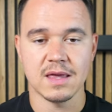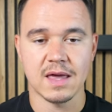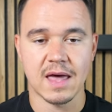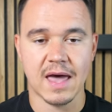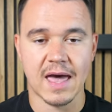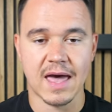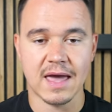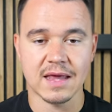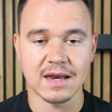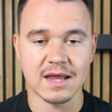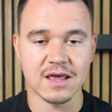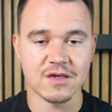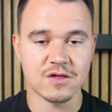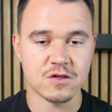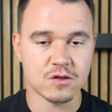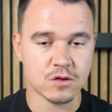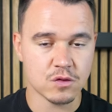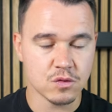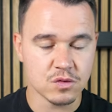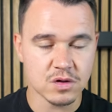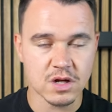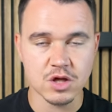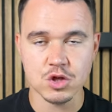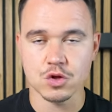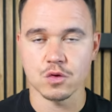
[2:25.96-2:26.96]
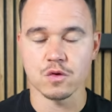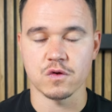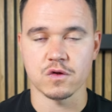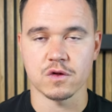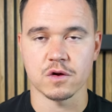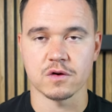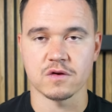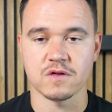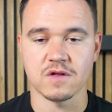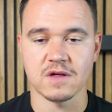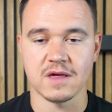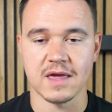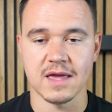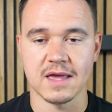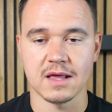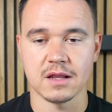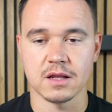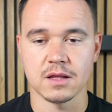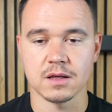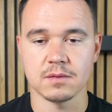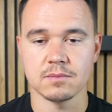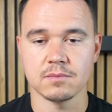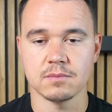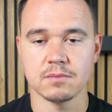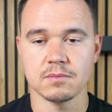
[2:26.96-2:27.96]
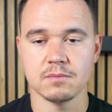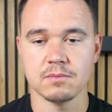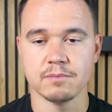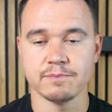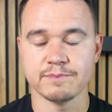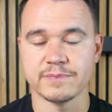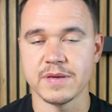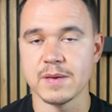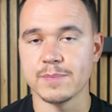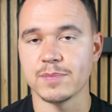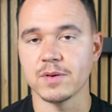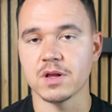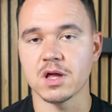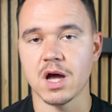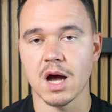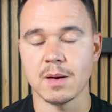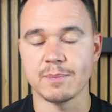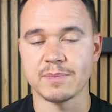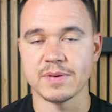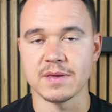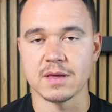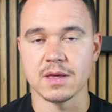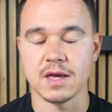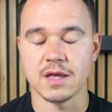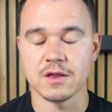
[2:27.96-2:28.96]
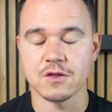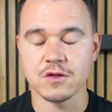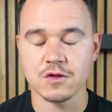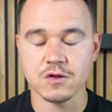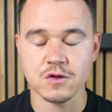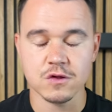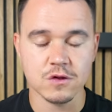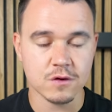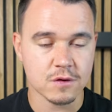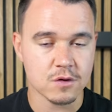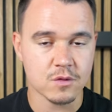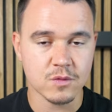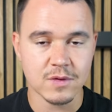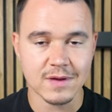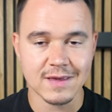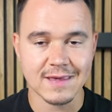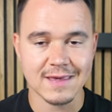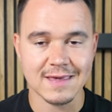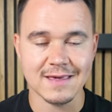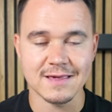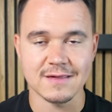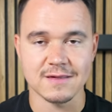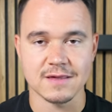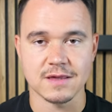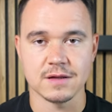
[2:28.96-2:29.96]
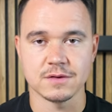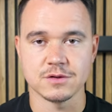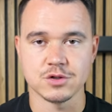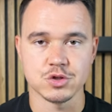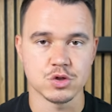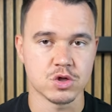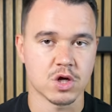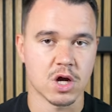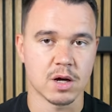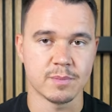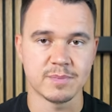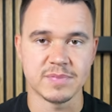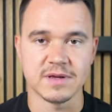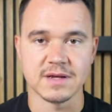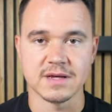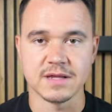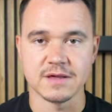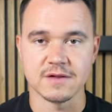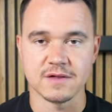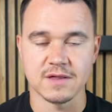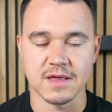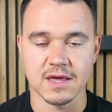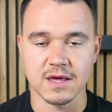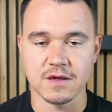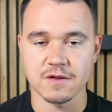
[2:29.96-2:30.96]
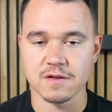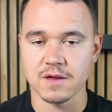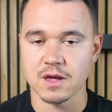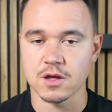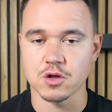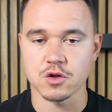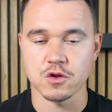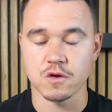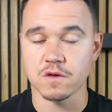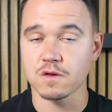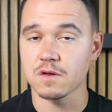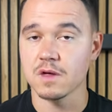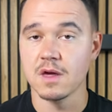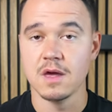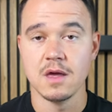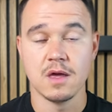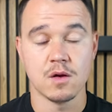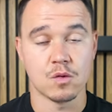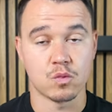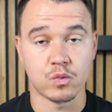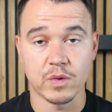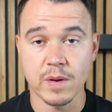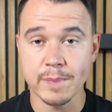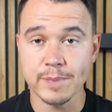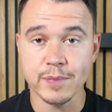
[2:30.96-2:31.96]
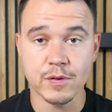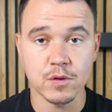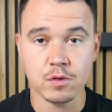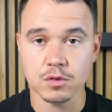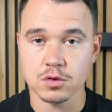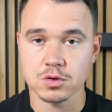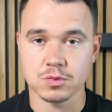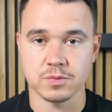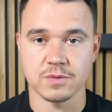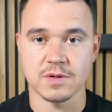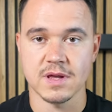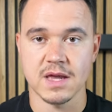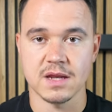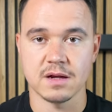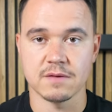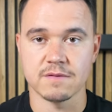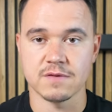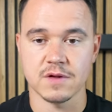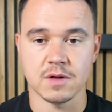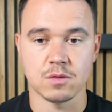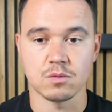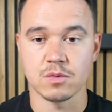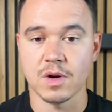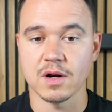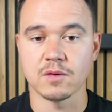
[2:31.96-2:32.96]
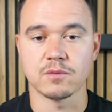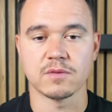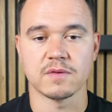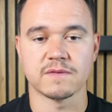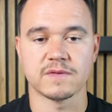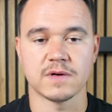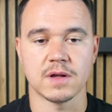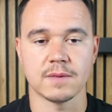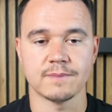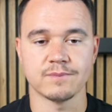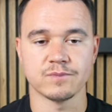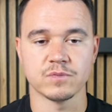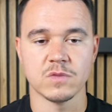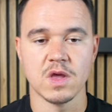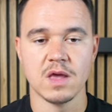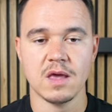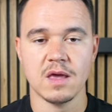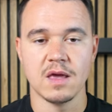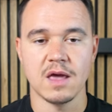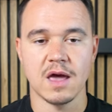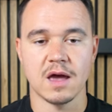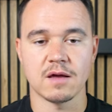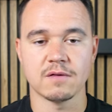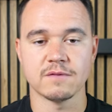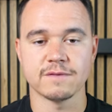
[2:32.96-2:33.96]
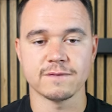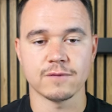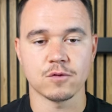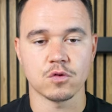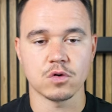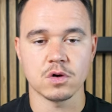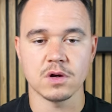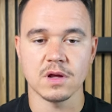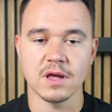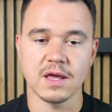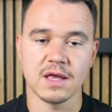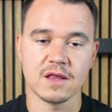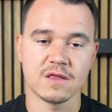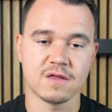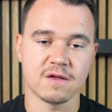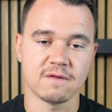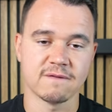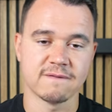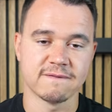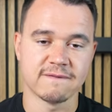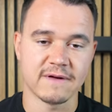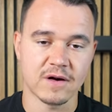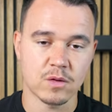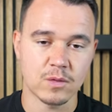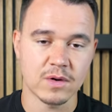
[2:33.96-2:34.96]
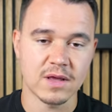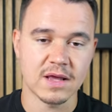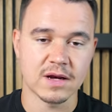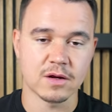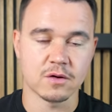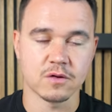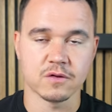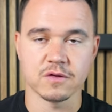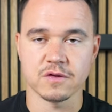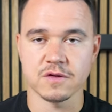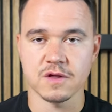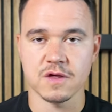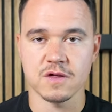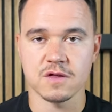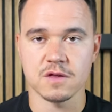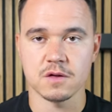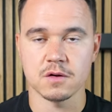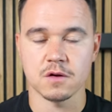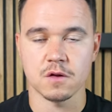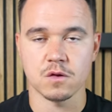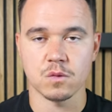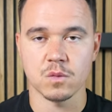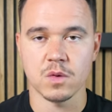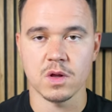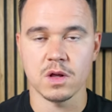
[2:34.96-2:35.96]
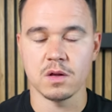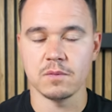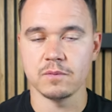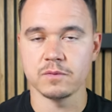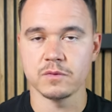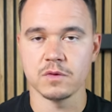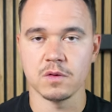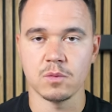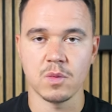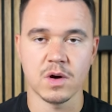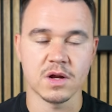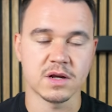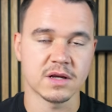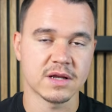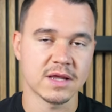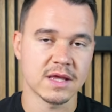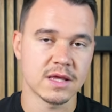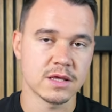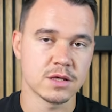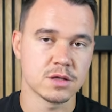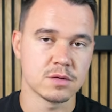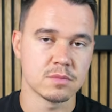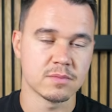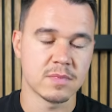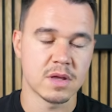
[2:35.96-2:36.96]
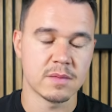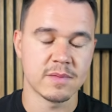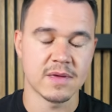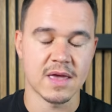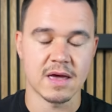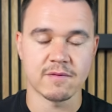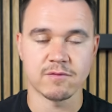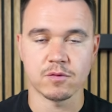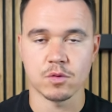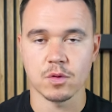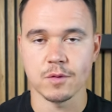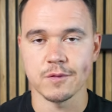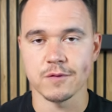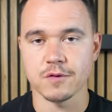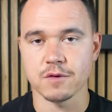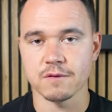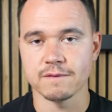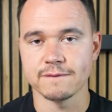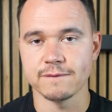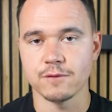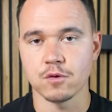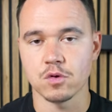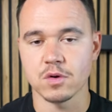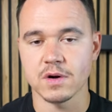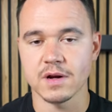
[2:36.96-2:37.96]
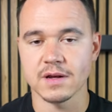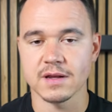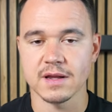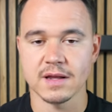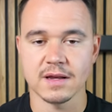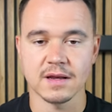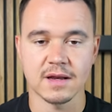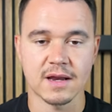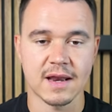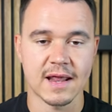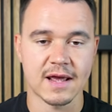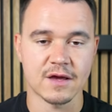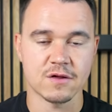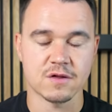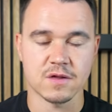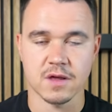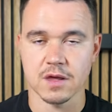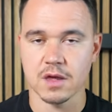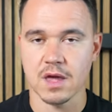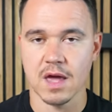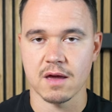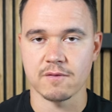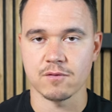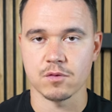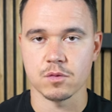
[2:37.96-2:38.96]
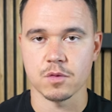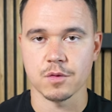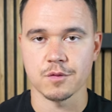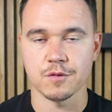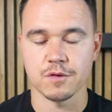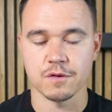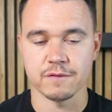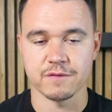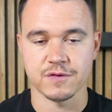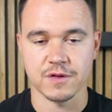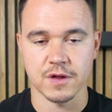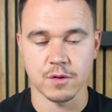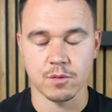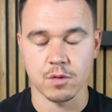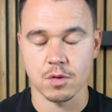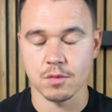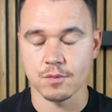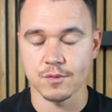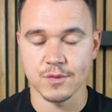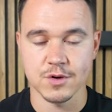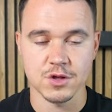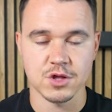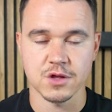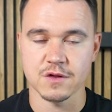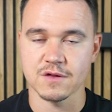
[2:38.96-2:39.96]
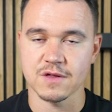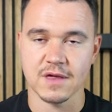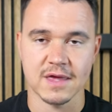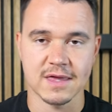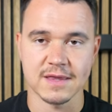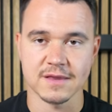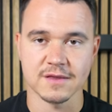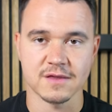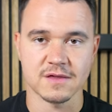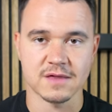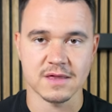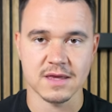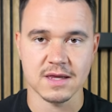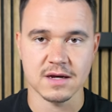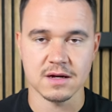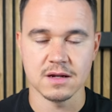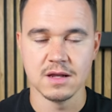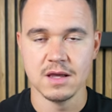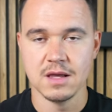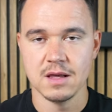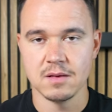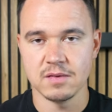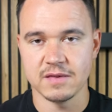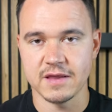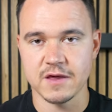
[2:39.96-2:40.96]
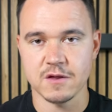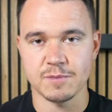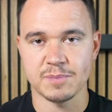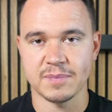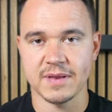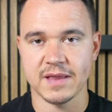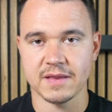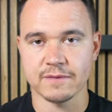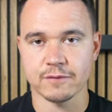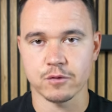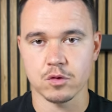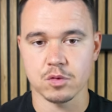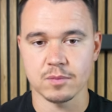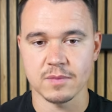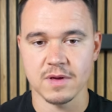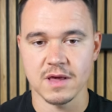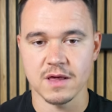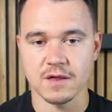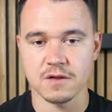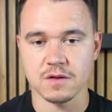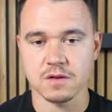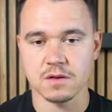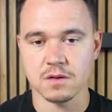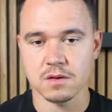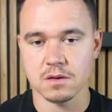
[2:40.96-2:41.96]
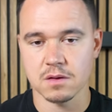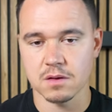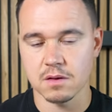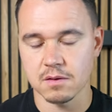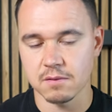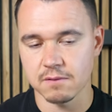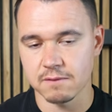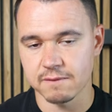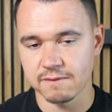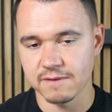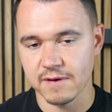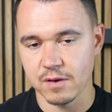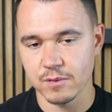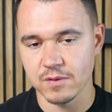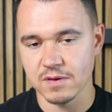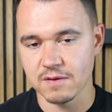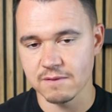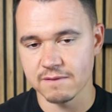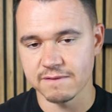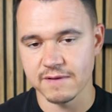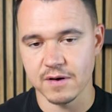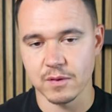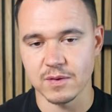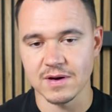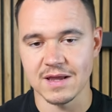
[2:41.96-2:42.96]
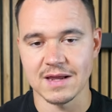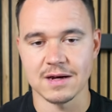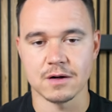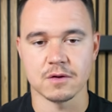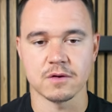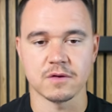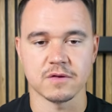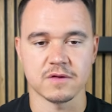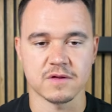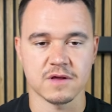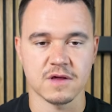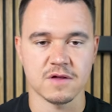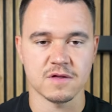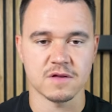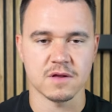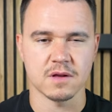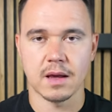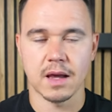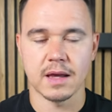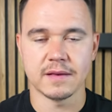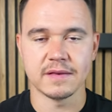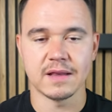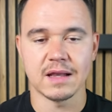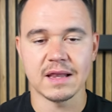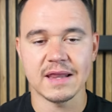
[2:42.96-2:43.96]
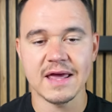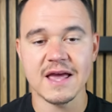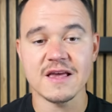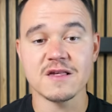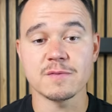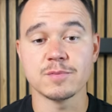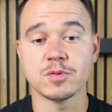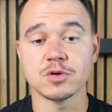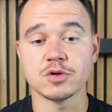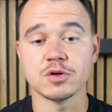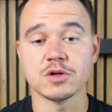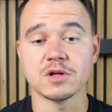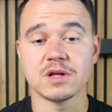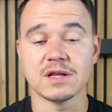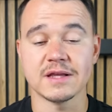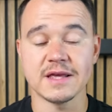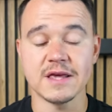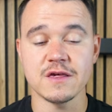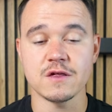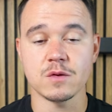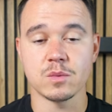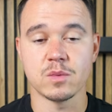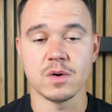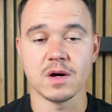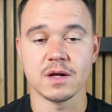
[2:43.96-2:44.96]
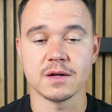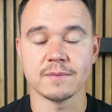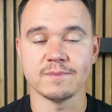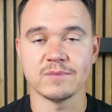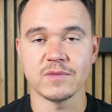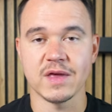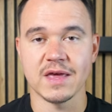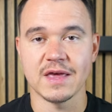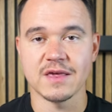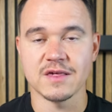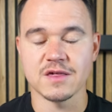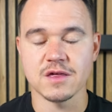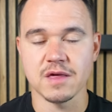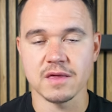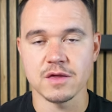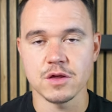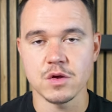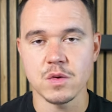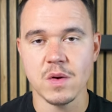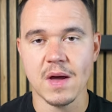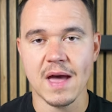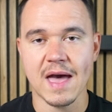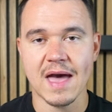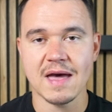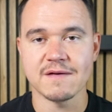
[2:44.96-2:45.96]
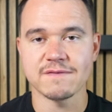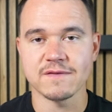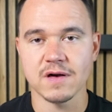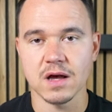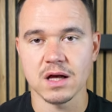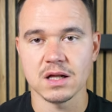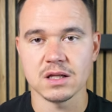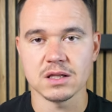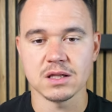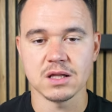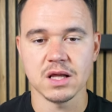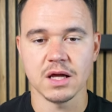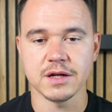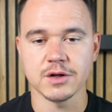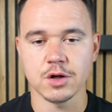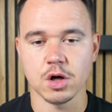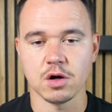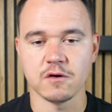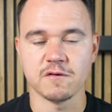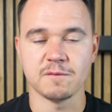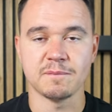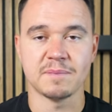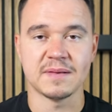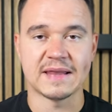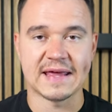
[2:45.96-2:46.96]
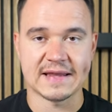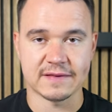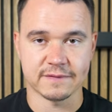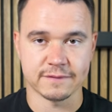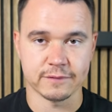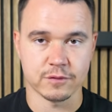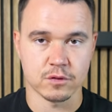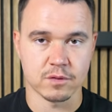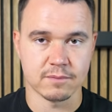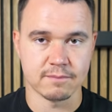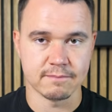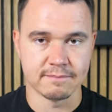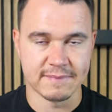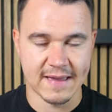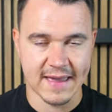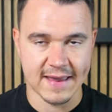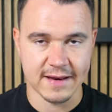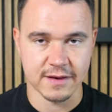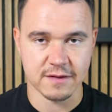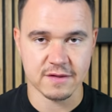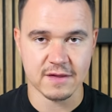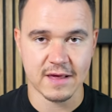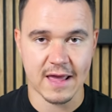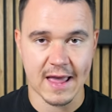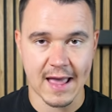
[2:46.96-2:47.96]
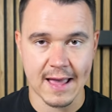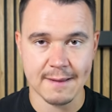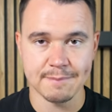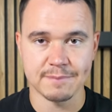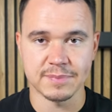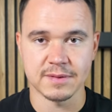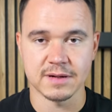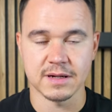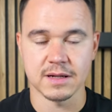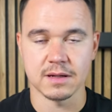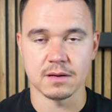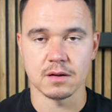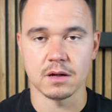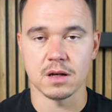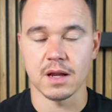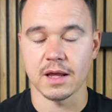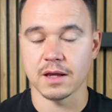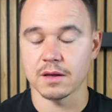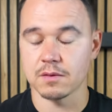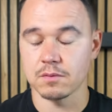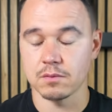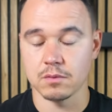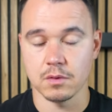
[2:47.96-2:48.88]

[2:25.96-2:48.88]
And as soon as you start scaling, people copy. It's so easy to copy these days and just rip your creatives and run with them. And four, it's a very inconsistent as well. The one day you maybe have rows of 4 and then the next day you have rows of 0, which is insane. This platform is very inconsistent. And the last but not least one is you have a lot of platform bans happening, like